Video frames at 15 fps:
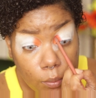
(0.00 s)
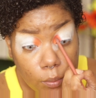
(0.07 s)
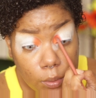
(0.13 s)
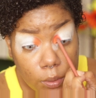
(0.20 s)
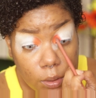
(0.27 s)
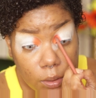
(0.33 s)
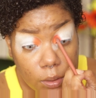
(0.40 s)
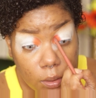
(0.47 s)

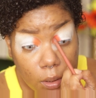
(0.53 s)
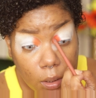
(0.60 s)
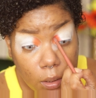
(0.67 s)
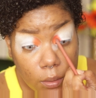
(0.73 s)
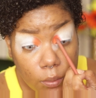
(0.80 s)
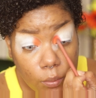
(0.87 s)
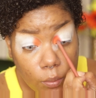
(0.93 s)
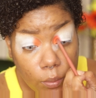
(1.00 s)
which is
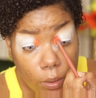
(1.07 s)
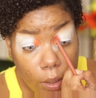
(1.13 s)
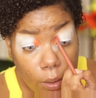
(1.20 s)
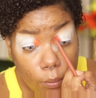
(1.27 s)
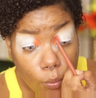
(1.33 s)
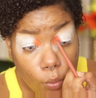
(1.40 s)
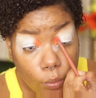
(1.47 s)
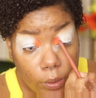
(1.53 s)
not where I
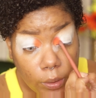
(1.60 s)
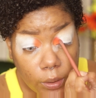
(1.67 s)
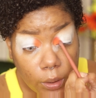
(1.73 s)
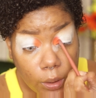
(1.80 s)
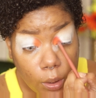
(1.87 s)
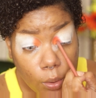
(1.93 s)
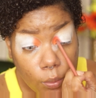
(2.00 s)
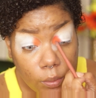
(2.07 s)
want it to
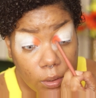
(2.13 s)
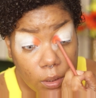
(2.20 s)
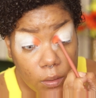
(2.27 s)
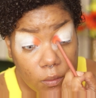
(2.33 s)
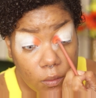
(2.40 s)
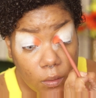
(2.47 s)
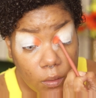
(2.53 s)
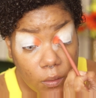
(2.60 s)
go with
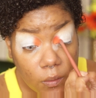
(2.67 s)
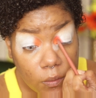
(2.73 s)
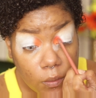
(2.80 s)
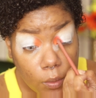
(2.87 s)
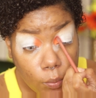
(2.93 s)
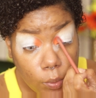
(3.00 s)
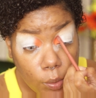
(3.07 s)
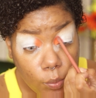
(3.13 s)
this look,
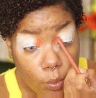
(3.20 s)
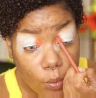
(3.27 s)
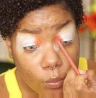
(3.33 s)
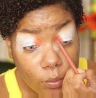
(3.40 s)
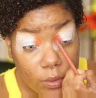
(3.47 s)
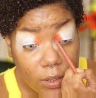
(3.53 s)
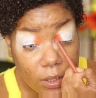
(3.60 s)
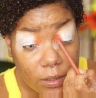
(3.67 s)
so we
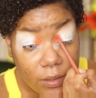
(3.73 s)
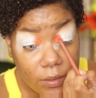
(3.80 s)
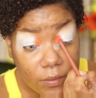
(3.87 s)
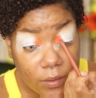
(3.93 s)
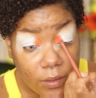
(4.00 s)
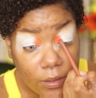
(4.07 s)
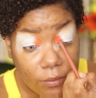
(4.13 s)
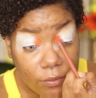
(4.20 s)
won't pick
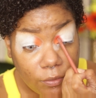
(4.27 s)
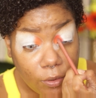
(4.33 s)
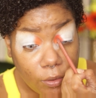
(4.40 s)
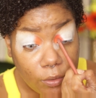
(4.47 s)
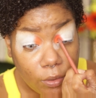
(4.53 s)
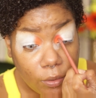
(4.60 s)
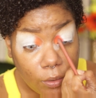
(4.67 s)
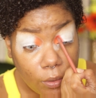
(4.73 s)
this any
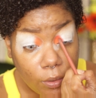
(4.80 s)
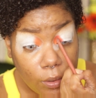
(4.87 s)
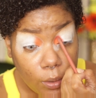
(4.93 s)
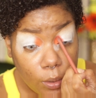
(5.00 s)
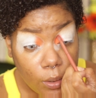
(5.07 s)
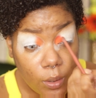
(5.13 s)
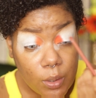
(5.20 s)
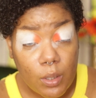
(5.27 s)
further.
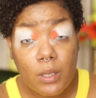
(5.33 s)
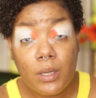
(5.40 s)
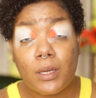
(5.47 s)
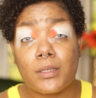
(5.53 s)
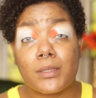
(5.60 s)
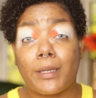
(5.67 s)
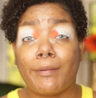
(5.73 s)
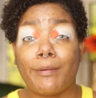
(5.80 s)

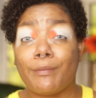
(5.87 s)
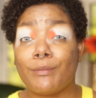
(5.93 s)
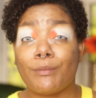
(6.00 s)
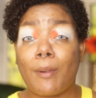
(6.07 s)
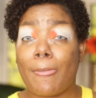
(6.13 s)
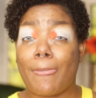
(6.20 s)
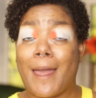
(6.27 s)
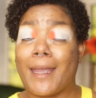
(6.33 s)
Because I
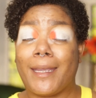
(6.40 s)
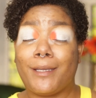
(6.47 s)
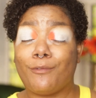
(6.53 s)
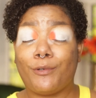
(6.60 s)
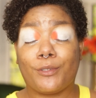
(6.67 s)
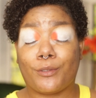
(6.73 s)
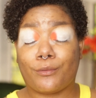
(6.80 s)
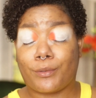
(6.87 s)
ain't
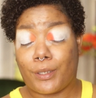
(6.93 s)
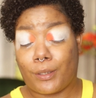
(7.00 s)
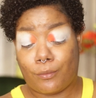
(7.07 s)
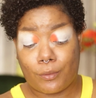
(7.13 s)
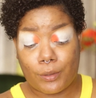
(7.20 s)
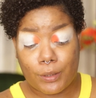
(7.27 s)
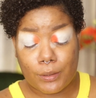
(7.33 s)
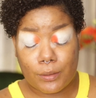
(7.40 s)
want no red, I
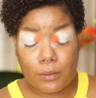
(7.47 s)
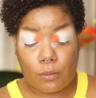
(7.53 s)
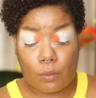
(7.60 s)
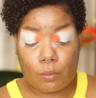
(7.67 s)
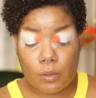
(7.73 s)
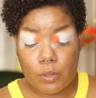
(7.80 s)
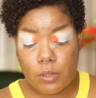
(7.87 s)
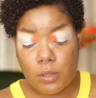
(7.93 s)
want it
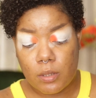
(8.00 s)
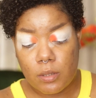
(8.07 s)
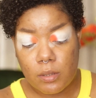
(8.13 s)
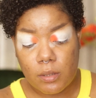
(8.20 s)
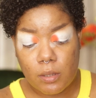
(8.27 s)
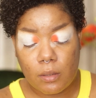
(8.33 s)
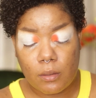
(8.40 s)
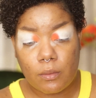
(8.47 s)
orange.
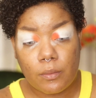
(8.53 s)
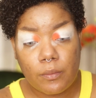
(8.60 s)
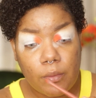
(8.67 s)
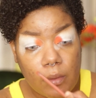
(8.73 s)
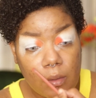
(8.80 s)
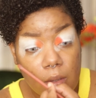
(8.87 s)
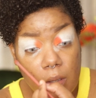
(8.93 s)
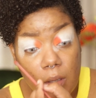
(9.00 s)
So
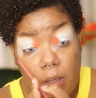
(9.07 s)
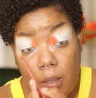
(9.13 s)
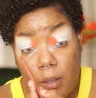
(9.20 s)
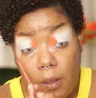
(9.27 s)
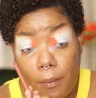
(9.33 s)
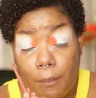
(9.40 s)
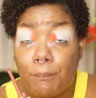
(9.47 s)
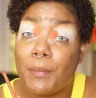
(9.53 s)

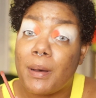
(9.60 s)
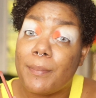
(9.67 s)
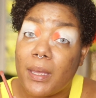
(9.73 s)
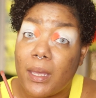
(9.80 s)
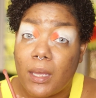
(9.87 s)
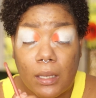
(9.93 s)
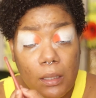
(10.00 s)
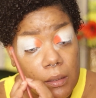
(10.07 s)
my
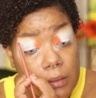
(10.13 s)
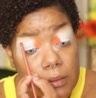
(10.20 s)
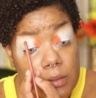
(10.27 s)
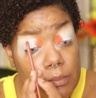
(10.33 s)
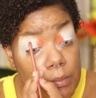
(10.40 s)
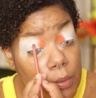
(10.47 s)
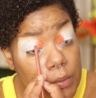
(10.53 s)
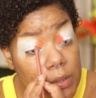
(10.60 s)
bad.
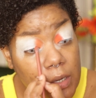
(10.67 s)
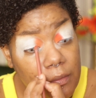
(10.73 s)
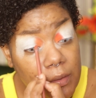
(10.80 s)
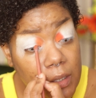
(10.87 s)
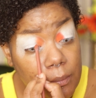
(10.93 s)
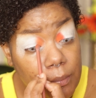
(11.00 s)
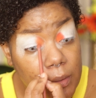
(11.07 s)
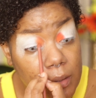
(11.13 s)
But we're definitely
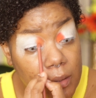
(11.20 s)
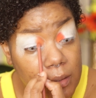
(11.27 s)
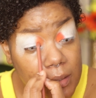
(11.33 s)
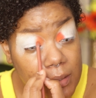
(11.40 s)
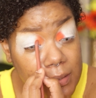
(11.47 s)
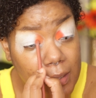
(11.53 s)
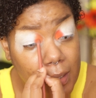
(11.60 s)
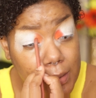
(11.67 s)
gonna put it on
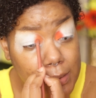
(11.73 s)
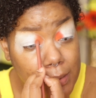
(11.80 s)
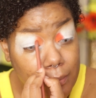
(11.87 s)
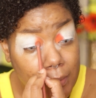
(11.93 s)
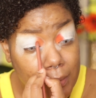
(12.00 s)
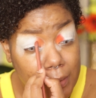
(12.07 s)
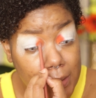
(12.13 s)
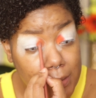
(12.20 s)
this eye,
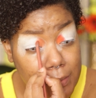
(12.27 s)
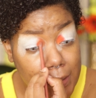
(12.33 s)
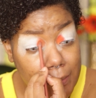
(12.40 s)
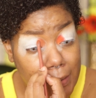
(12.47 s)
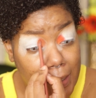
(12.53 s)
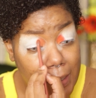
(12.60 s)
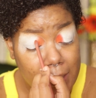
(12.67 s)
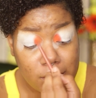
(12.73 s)
so at least we
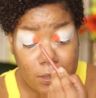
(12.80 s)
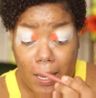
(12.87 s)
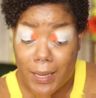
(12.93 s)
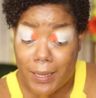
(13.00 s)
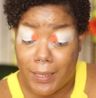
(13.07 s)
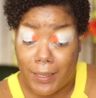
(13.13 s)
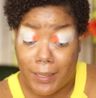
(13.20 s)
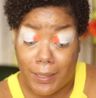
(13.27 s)
match.
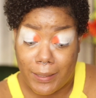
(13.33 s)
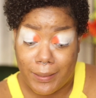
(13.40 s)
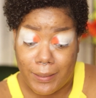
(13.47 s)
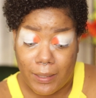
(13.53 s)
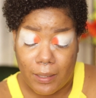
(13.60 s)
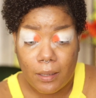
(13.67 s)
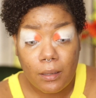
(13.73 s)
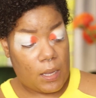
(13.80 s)

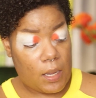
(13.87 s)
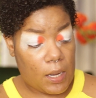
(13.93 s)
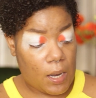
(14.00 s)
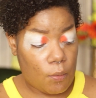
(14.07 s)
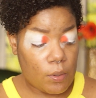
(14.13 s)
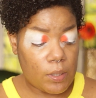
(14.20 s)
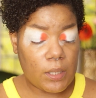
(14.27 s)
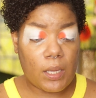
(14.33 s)
Ay. And I
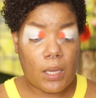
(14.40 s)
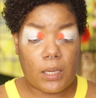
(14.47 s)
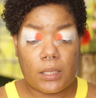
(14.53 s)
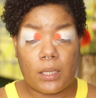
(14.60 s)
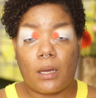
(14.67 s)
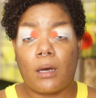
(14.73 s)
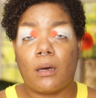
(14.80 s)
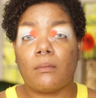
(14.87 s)
want to kind
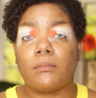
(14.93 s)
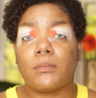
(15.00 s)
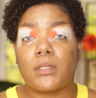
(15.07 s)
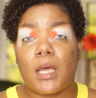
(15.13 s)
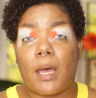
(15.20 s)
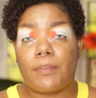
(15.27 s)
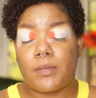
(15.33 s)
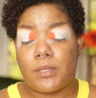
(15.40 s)
of
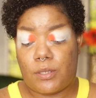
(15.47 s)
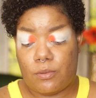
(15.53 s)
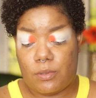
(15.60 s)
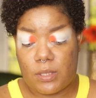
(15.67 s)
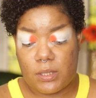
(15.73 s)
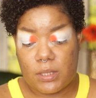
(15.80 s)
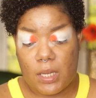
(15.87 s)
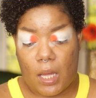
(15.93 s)
tap into
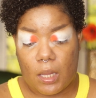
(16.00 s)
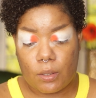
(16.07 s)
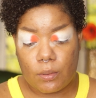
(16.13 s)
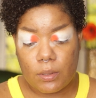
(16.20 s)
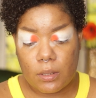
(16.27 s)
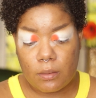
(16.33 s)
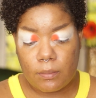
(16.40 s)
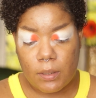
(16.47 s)
this
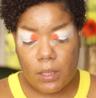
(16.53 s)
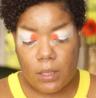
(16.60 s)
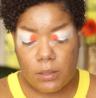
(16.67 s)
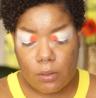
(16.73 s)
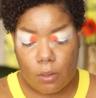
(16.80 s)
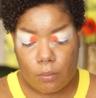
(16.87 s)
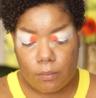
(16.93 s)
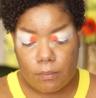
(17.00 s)
yellow a little bit. It's
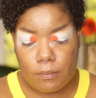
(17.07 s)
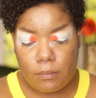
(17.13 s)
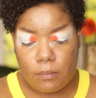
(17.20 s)
called